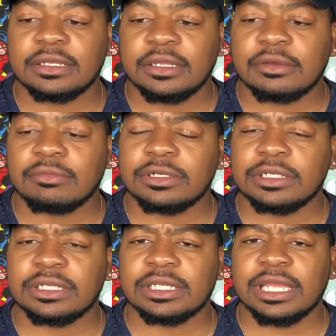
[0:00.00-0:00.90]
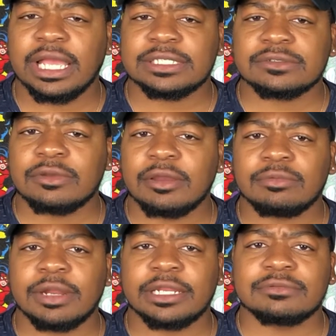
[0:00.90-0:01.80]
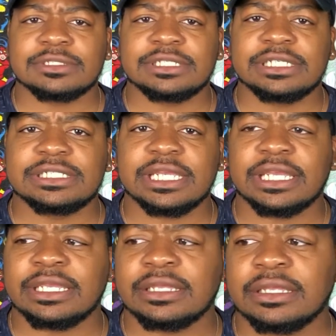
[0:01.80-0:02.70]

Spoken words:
one of the guys who helped write it was DJ